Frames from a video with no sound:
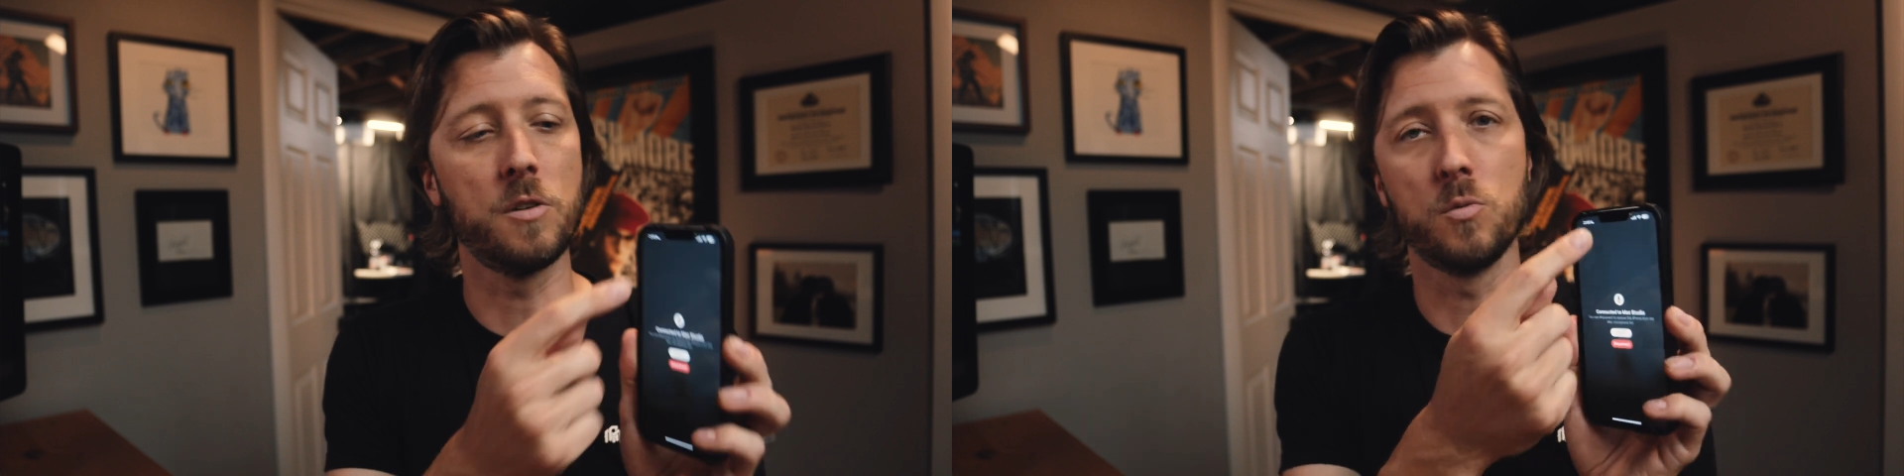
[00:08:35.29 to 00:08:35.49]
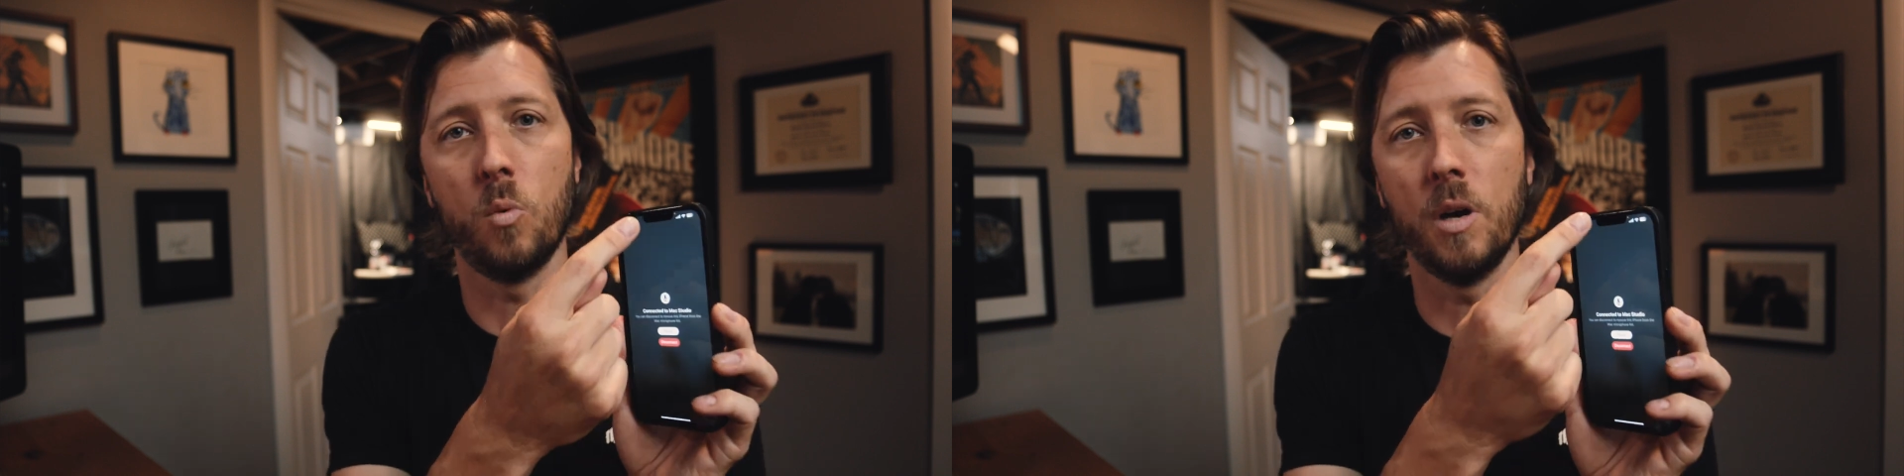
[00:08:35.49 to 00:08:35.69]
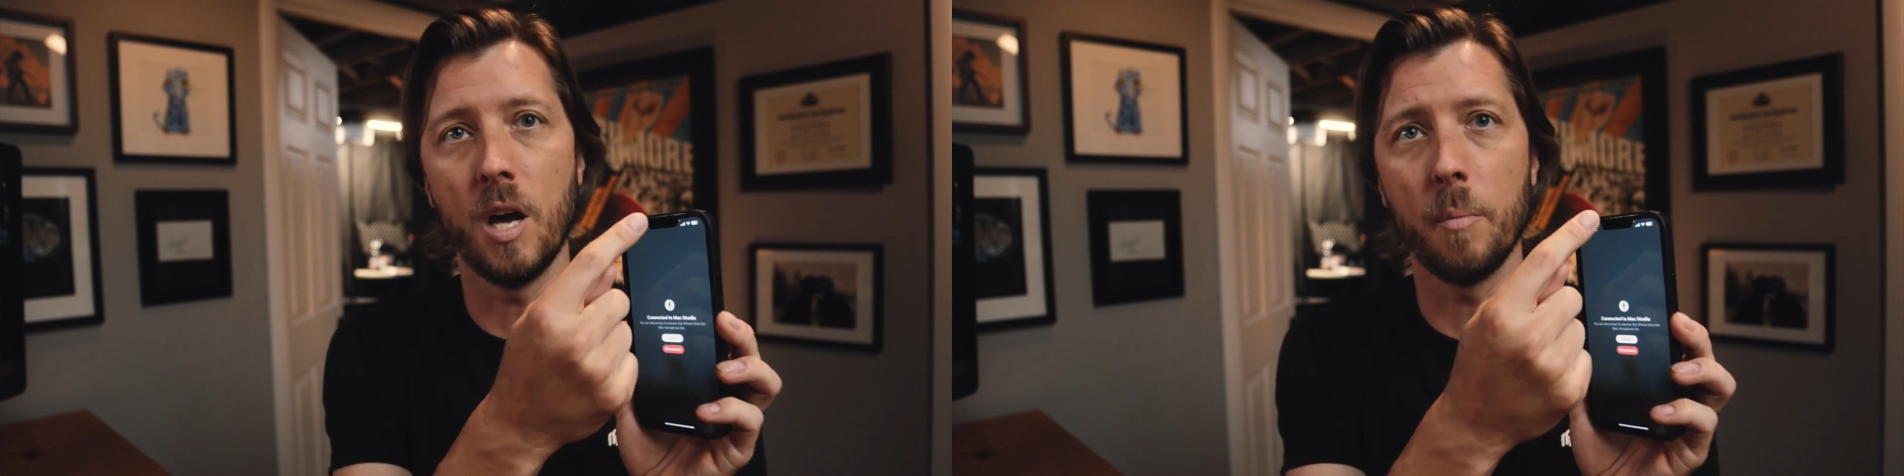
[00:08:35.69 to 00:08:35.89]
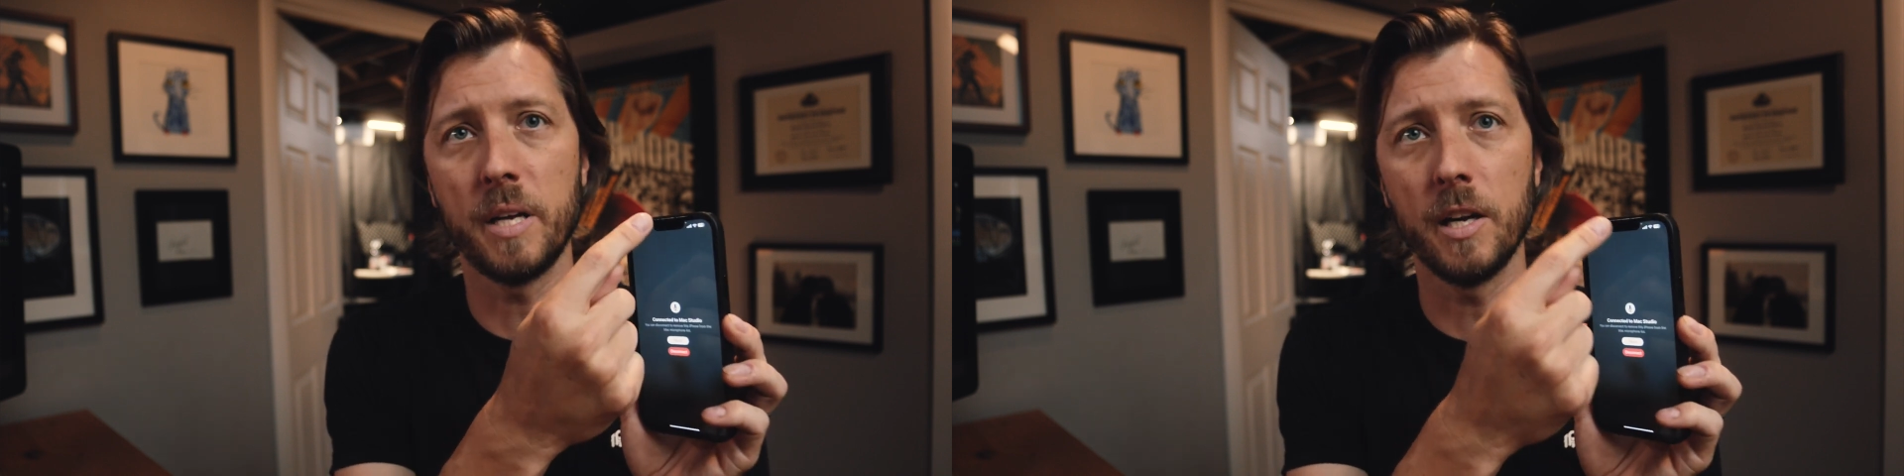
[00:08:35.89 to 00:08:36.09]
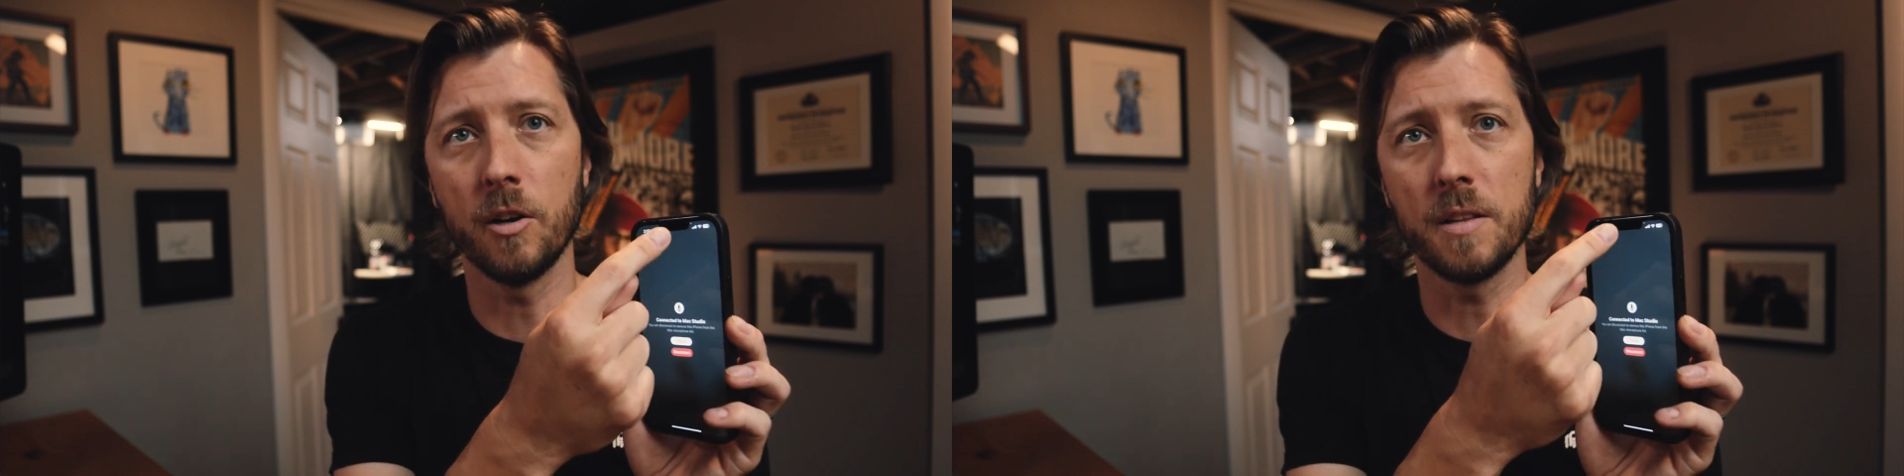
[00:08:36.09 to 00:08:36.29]
There's one up
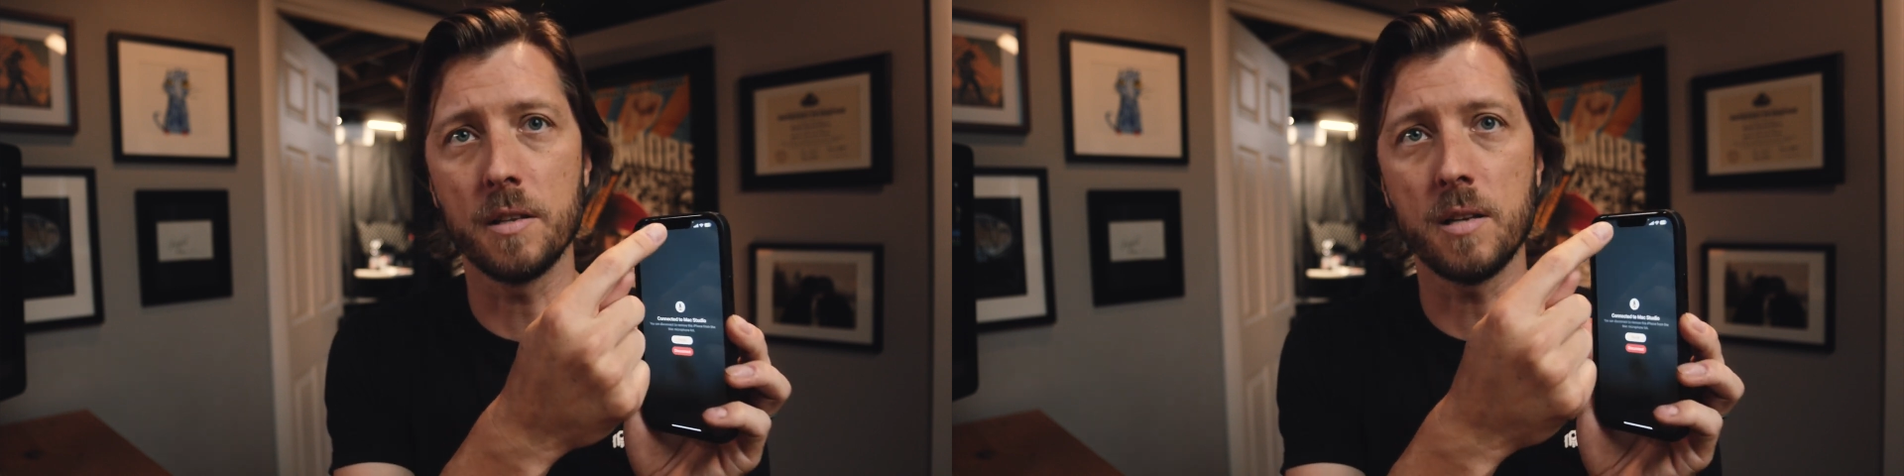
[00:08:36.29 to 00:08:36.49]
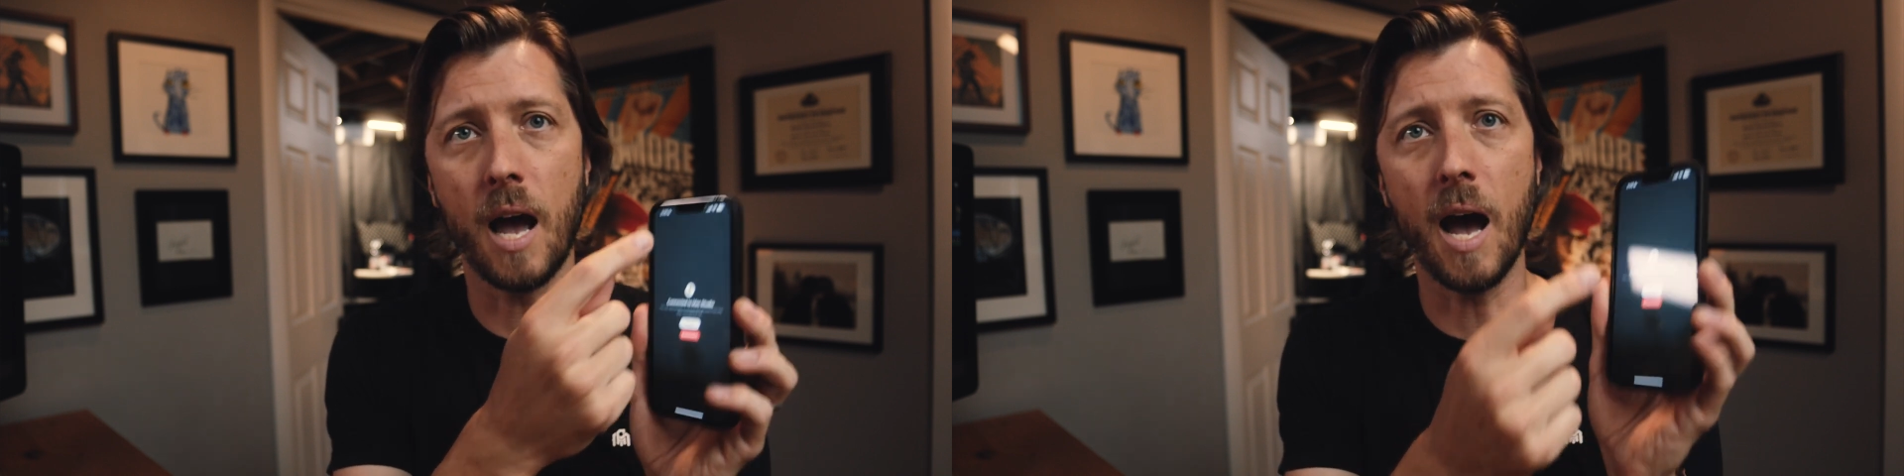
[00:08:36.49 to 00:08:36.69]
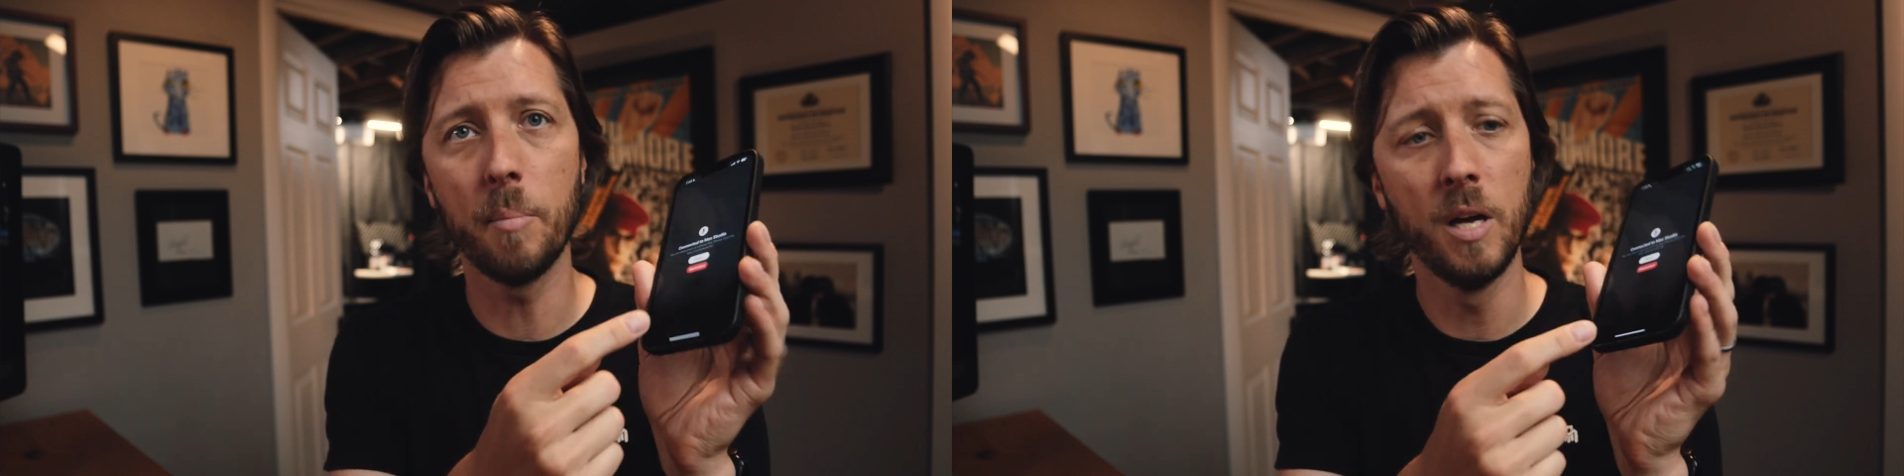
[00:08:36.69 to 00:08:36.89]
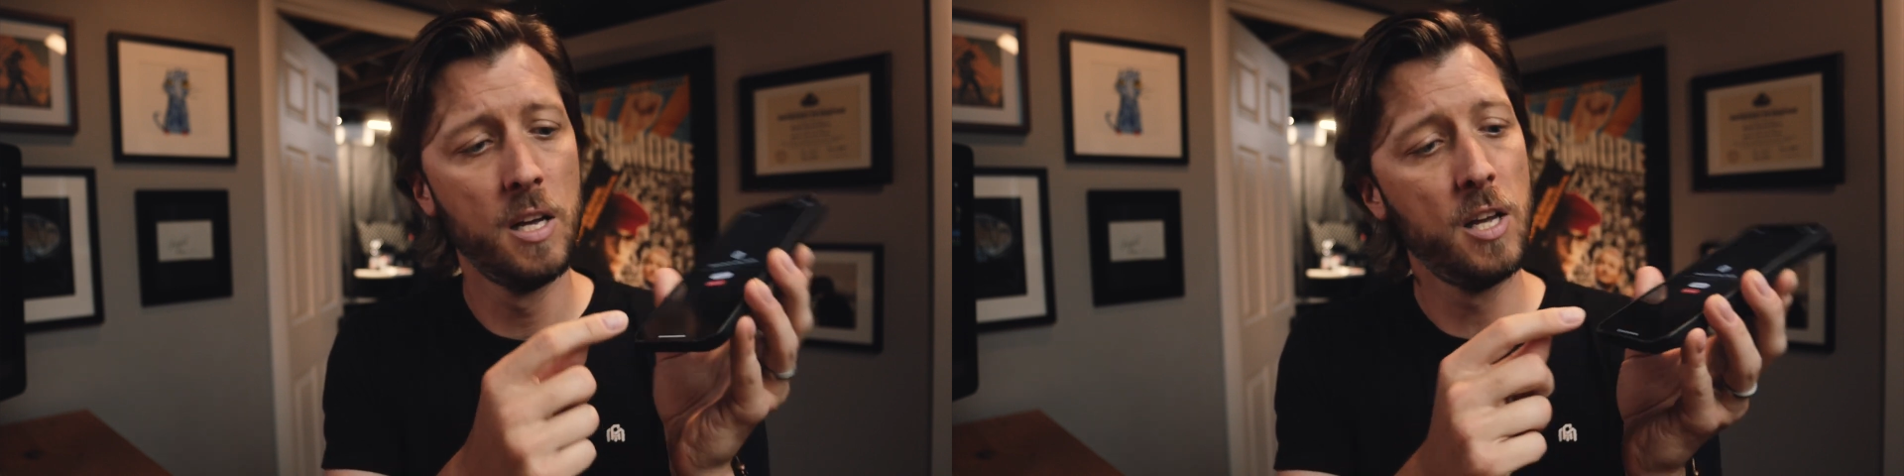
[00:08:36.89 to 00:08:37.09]
here at the top,